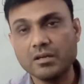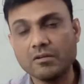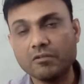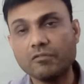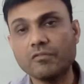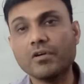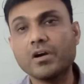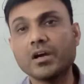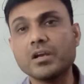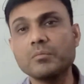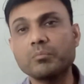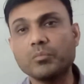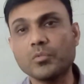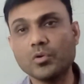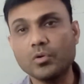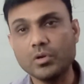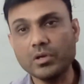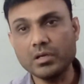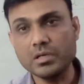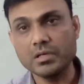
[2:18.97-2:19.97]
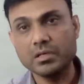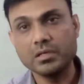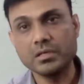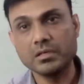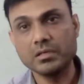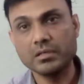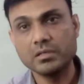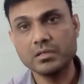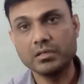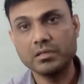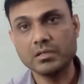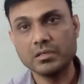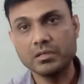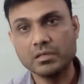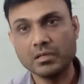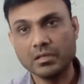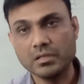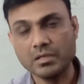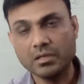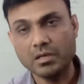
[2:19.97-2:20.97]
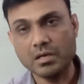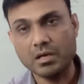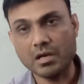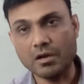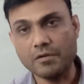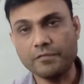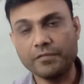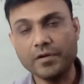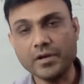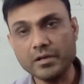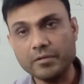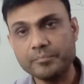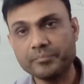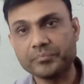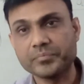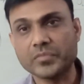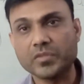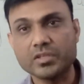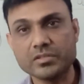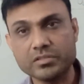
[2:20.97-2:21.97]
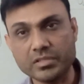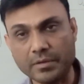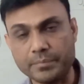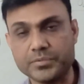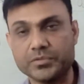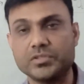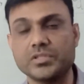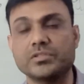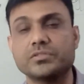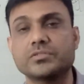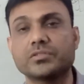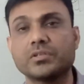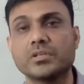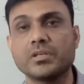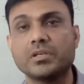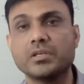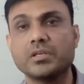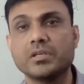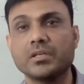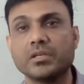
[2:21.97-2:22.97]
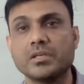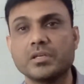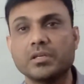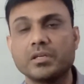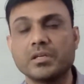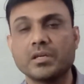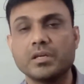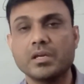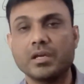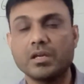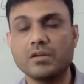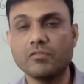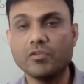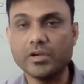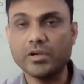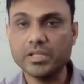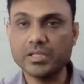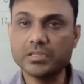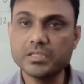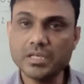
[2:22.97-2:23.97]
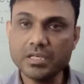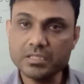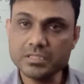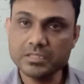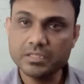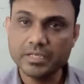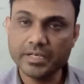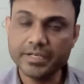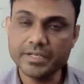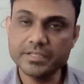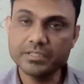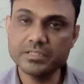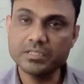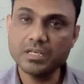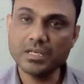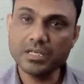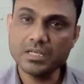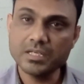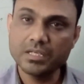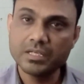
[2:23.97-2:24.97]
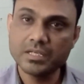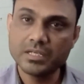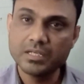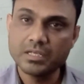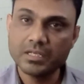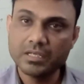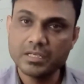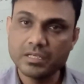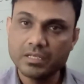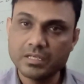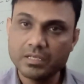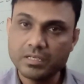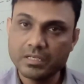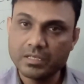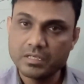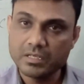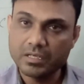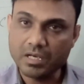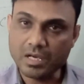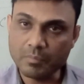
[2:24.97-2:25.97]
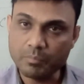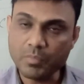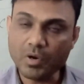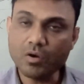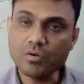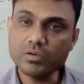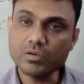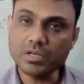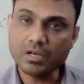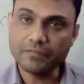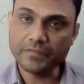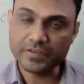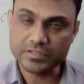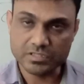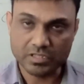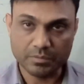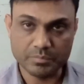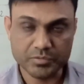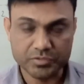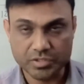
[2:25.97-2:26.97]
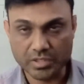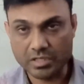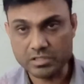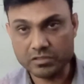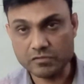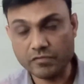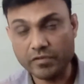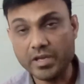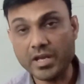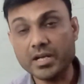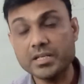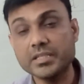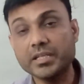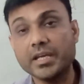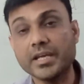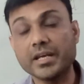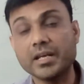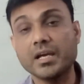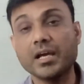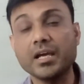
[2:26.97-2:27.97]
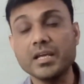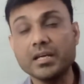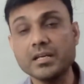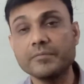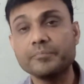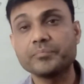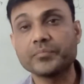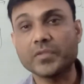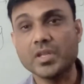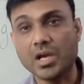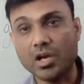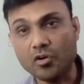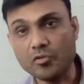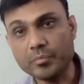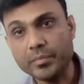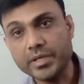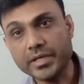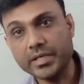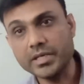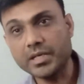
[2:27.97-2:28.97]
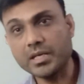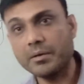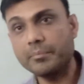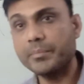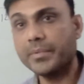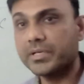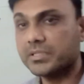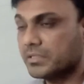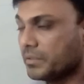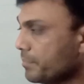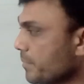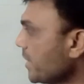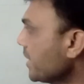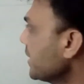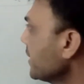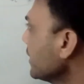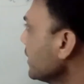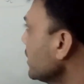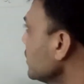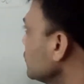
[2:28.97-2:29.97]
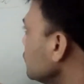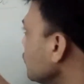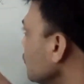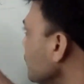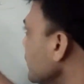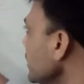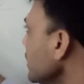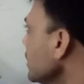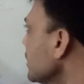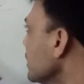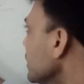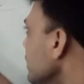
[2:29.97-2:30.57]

1 mole of a substance. Now what is this? It is a amount of a substance where there are how many numbers of particles should be?